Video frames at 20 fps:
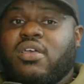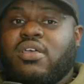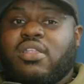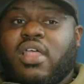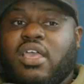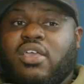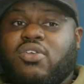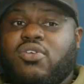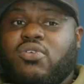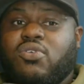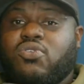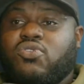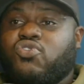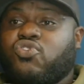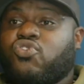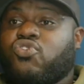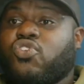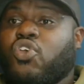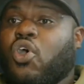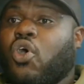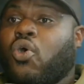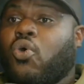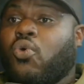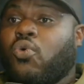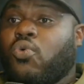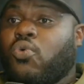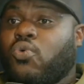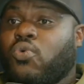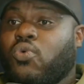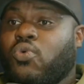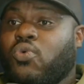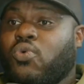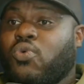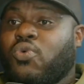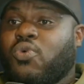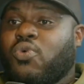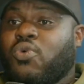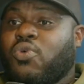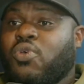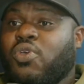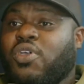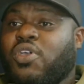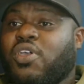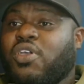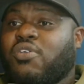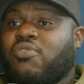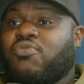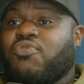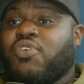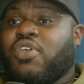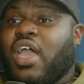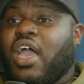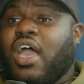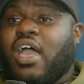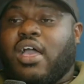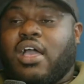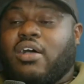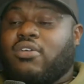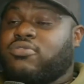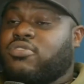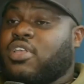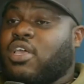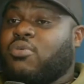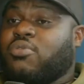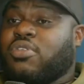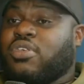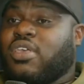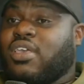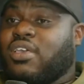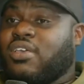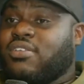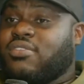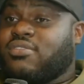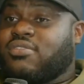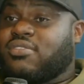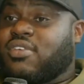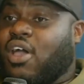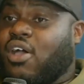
Like you just go and fi- I, I'll stay with the kids.